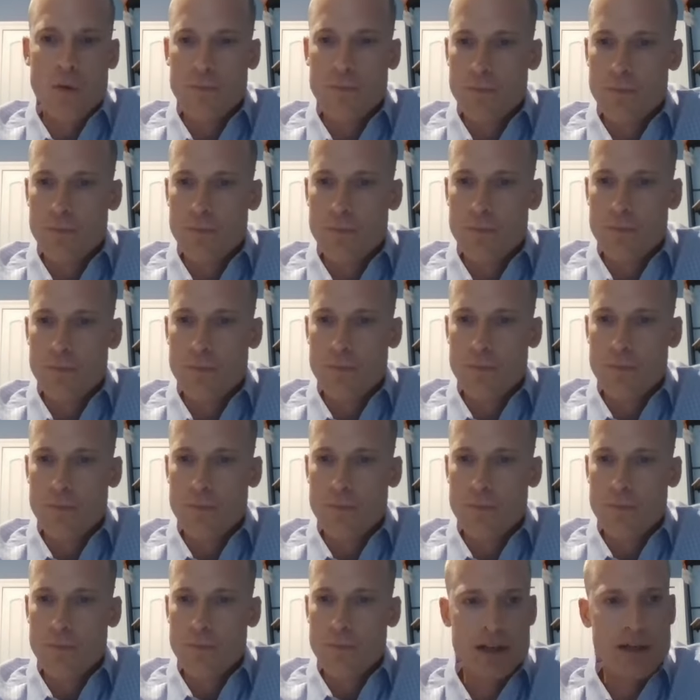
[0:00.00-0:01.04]
how their
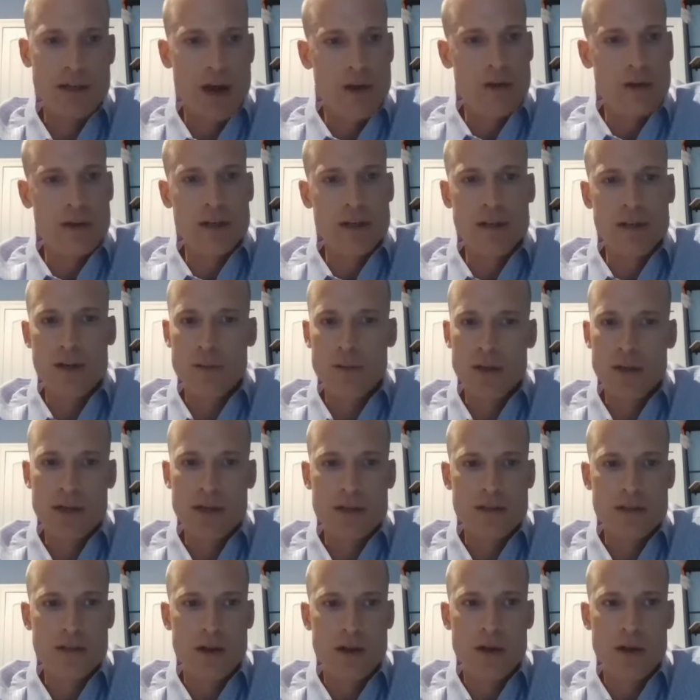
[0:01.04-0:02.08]
credit is, how their income
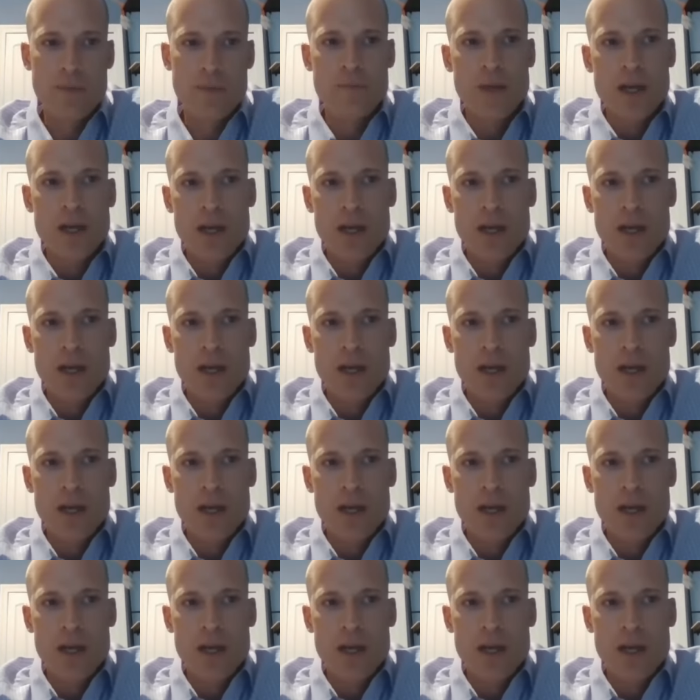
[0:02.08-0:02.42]
is. So